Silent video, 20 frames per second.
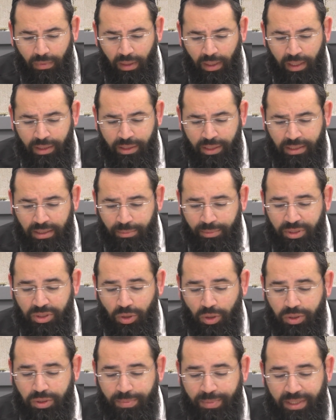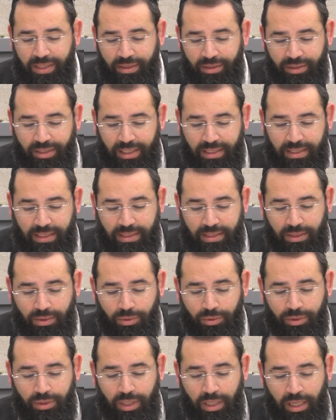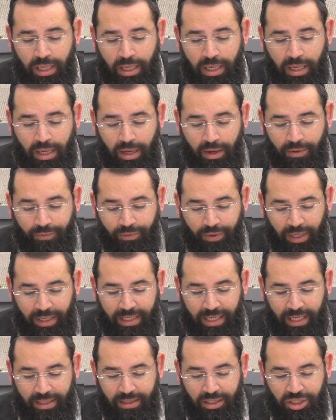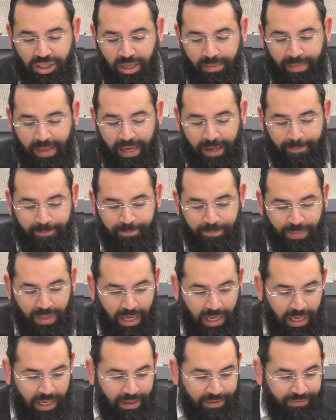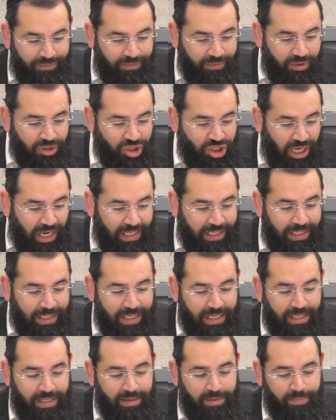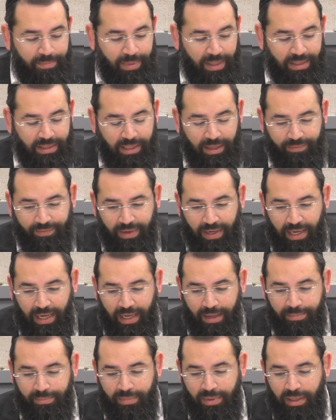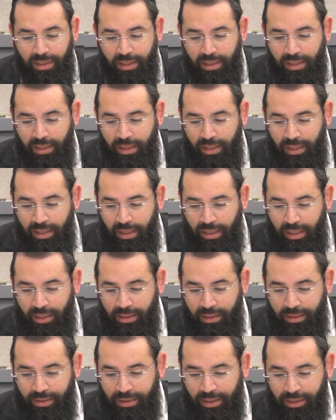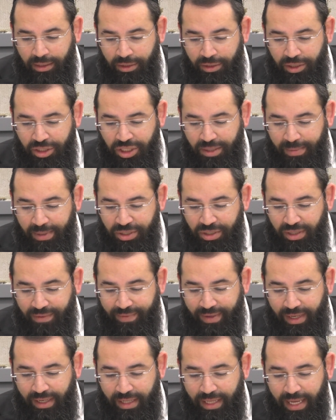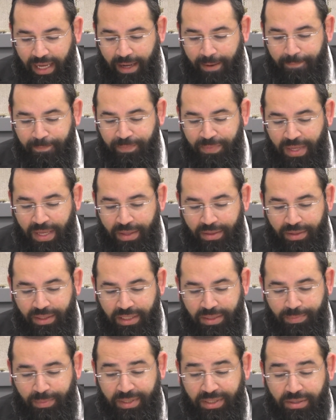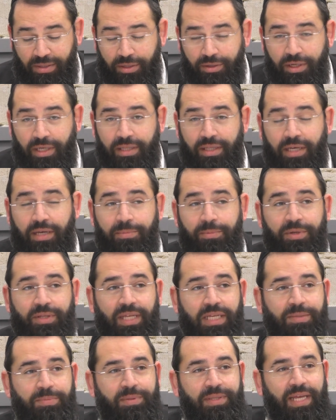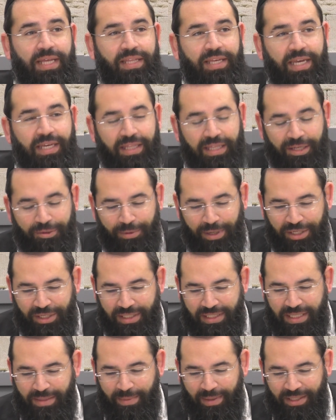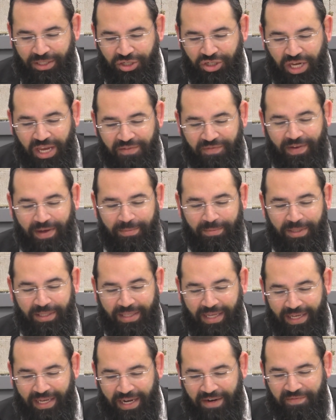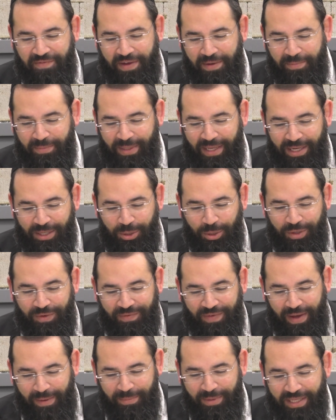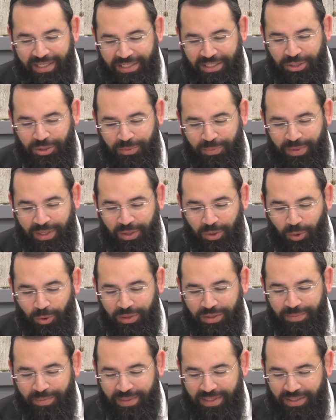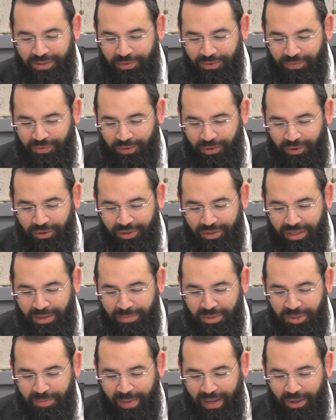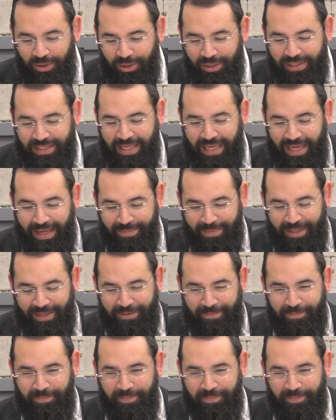Today's Amud is also being learned as a Zechut for Aliyat Neshama of Jacqueline bat Abraham, that her neshama shel Avan Aliyah. This month's learning of the community has been dedicated graciously by the Shea family, Dayan family, and Cohen families. It should be an ultimate zechut for all the mishpachot. Amen.